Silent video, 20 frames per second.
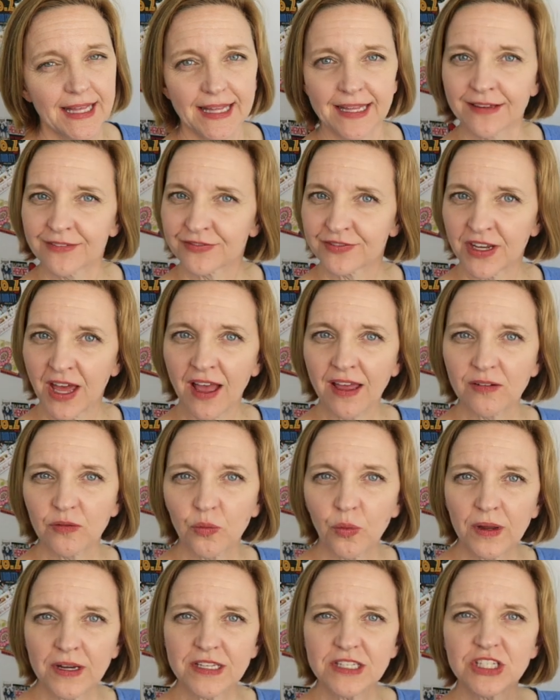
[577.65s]
If not,
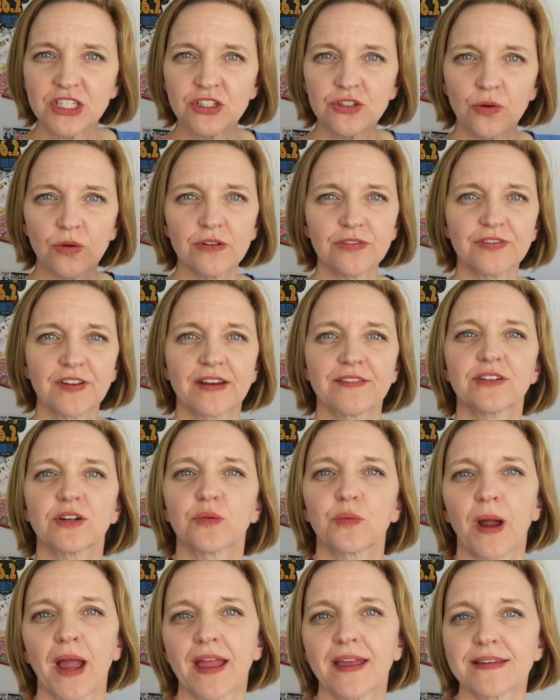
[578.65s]
what is your
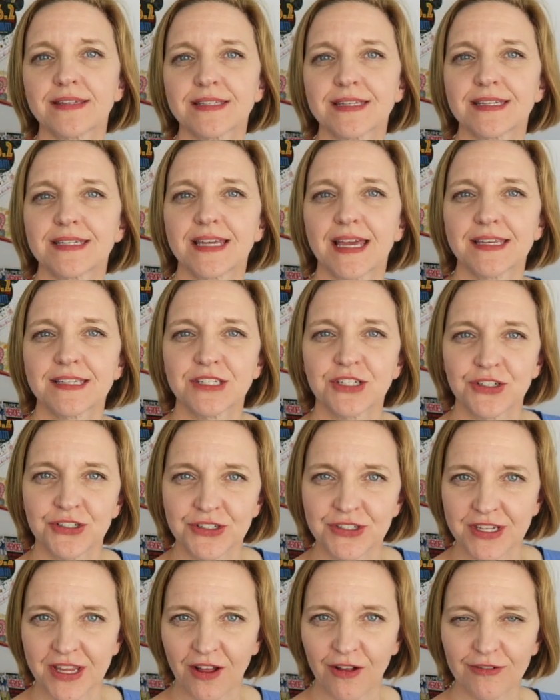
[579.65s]
favorite way to test
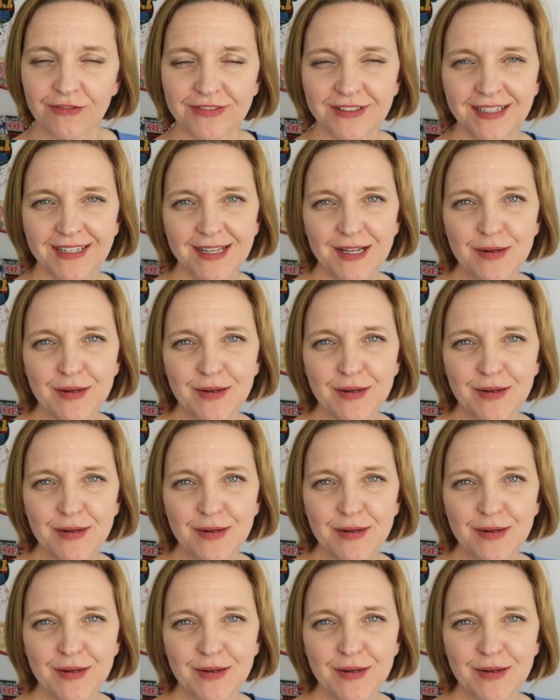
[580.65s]
yourself?